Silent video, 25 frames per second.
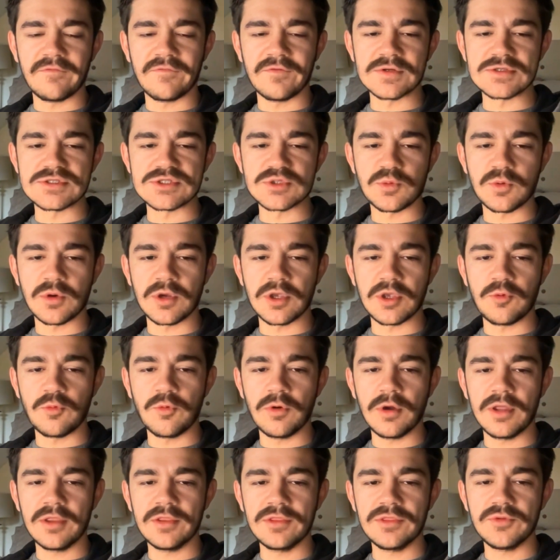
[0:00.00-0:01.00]
verse
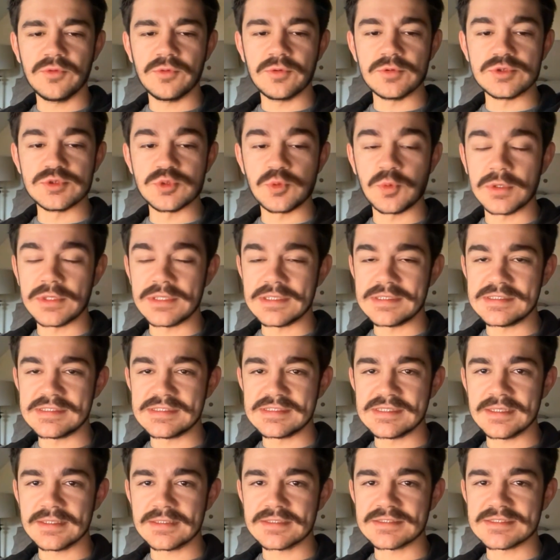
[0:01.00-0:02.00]
21 through
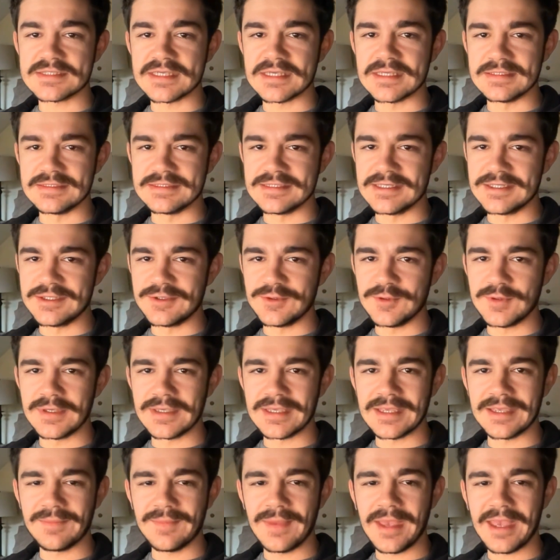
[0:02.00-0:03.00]
26,
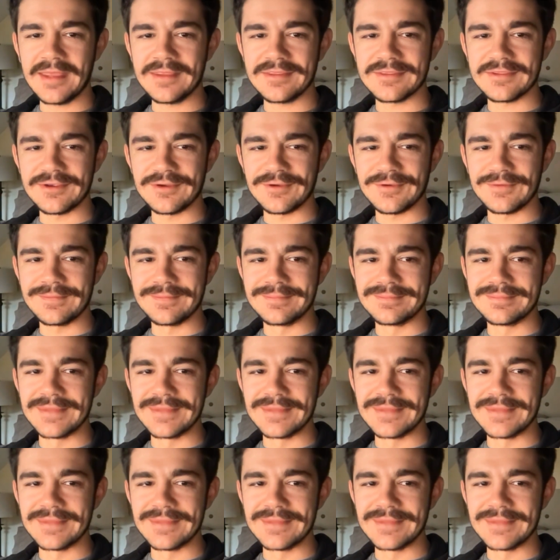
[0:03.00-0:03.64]
continuing in Matthew.